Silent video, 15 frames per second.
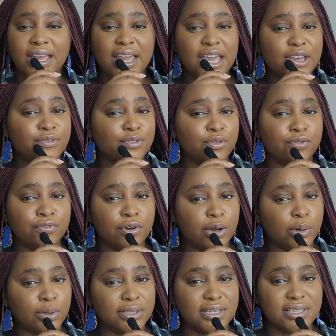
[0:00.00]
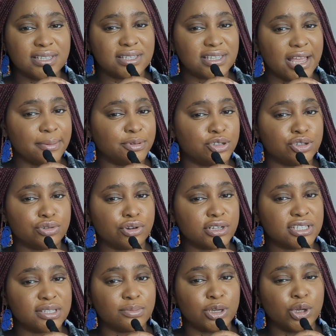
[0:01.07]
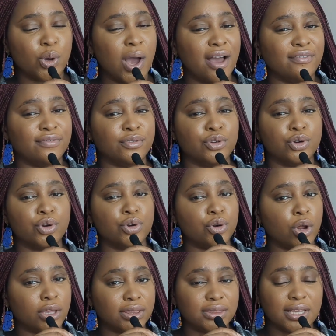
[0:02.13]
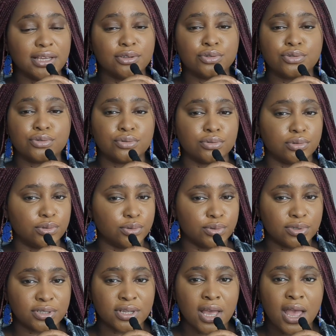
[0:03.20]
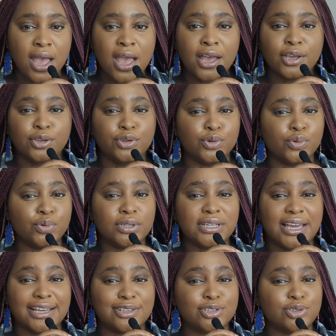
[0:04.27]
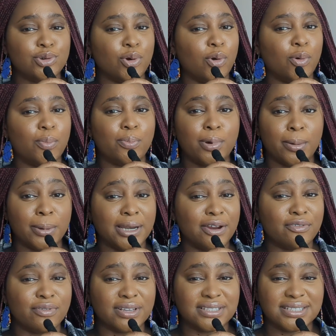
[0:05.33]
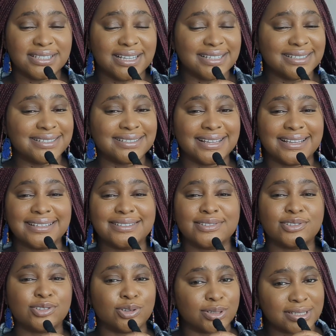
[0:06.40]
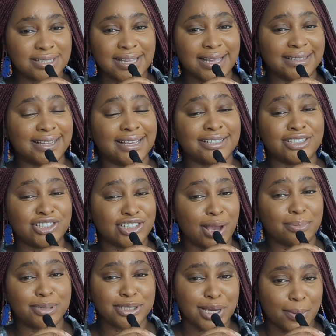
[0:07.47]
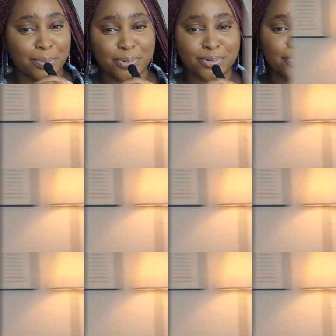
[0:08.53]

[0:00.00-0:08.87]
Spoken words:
If you follow these steps, trust me, you have nothing to lose. You would get your permanent residence just like that, sharp, sharp.